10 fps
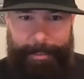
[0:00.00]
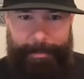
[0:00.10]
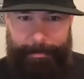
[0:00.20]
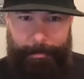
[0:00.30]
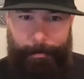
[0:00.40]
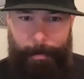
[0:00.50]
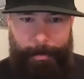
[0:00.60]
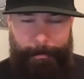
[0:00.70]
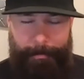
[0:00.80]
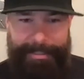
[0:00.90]
little
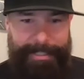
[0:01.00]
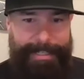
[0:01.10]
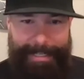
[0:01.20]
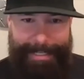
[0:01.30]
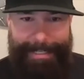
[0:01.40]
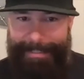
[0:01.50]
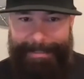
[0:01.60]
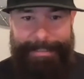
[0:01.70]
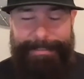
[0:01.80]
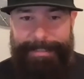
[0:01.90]
quote, which it is.
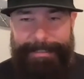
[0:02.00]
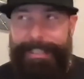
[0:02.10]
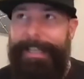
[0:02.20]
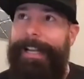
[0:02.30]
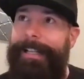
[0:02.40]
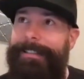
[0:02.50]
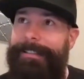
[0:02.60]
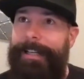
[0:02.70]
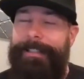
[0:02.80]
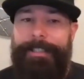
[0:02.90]
It's
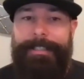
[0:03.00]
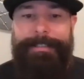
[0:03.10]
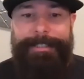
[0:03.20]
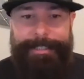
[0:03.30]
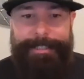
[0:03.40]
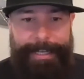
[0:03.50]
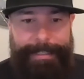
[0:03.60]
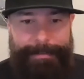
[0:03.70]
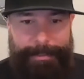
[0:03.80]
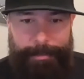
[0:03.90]
such a cliche
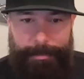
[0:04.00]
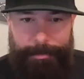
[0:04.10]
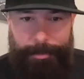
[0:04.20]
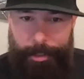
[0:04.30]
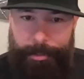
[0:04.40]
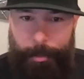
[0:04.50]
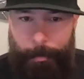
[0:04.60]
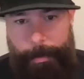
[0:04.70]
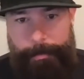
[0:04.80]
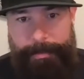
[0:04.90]
little church
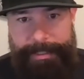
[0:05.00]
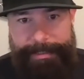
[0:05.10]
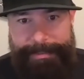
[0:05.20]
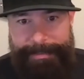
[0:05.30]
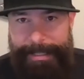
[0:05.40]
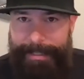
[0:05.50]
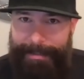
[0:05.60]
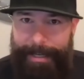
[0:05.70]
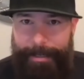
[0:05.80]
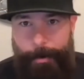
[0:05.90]
quote, is
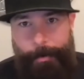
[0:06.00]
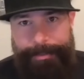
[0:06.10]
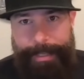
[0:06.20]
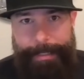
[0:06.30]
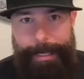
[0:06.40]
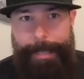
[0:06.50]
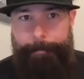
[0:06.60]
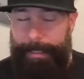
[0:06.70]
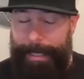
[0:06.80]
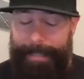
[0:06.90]
let go and let God.
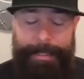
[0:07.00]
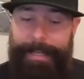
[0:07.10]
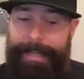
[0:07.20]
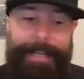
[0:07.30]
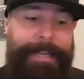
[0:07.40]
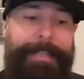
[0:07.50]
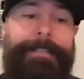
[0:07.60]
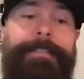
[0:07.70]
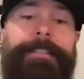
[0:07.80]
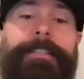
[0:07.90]
But guys, it
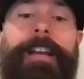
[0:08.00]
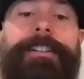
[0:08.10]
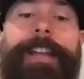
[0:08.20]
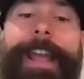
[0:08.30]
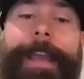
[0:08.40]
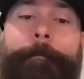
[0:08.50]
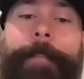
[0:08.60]
is such a